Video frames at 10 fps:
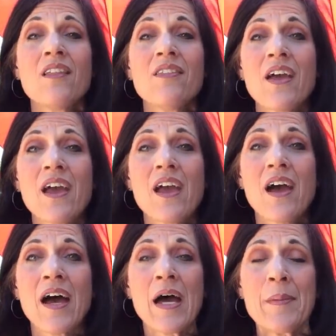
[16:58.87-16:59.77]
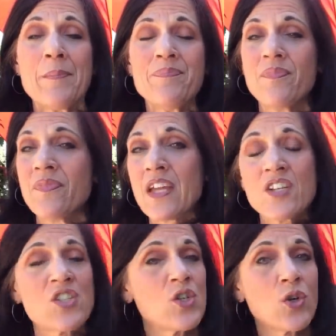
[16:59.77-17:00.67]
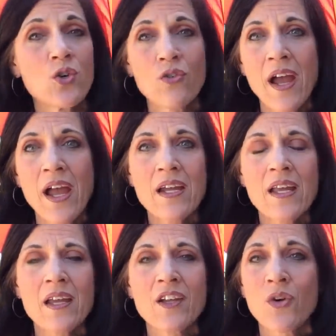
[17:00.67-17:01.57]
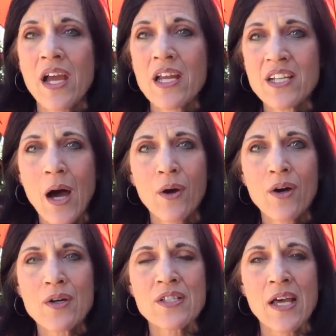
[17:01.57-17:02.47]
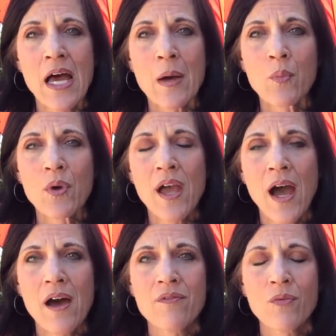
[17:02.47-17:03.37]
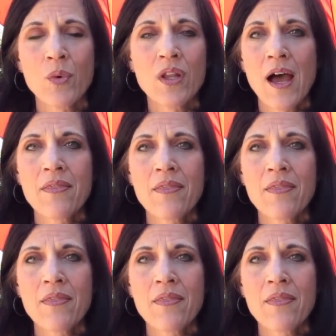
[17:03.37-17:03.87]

They, um, they just do great in crate towers. Um, we have, we line